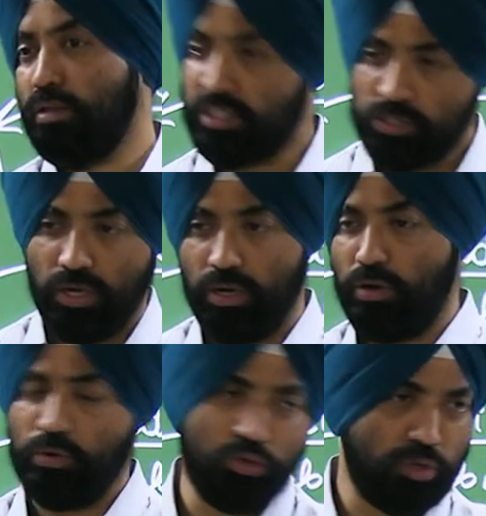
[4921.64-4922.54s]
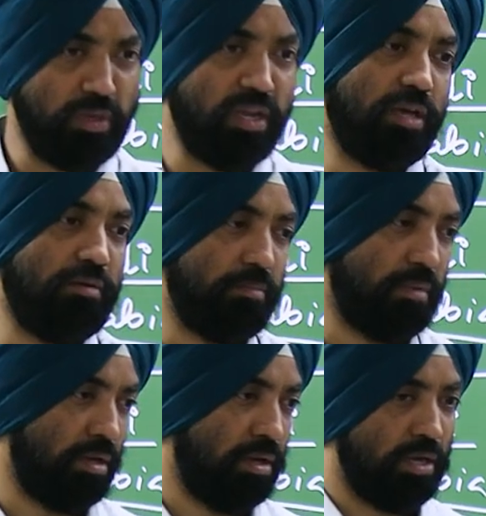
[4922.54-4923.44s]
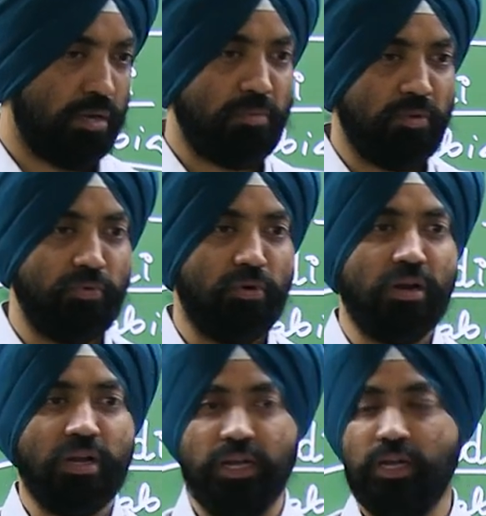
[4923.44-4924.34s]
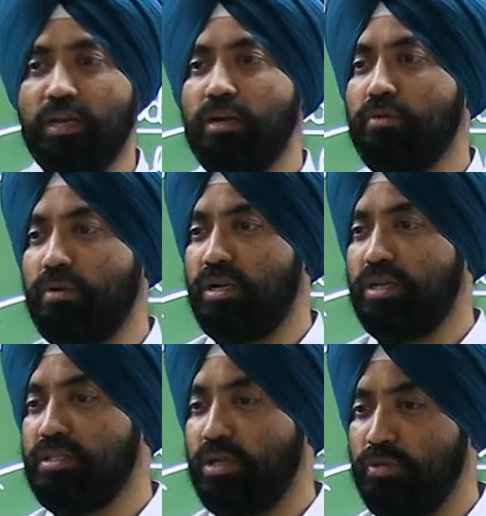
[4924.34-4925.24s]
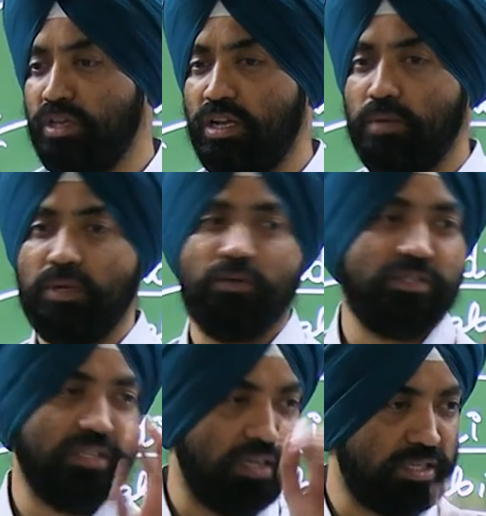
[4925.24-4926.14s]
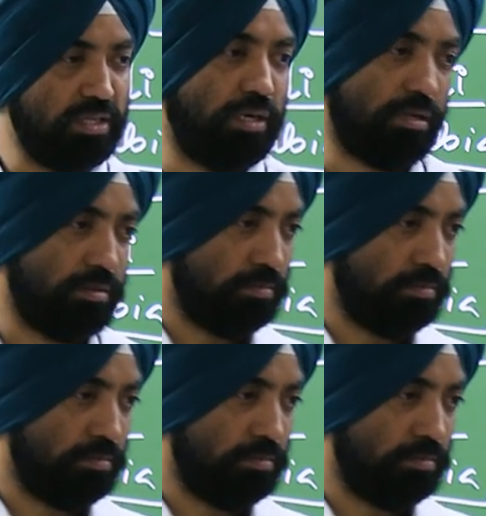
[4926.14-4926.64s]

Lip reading: that's all. Aur kuch bhi nahi hai wahan pe. Before 1920, Saudi Arabia was a desert.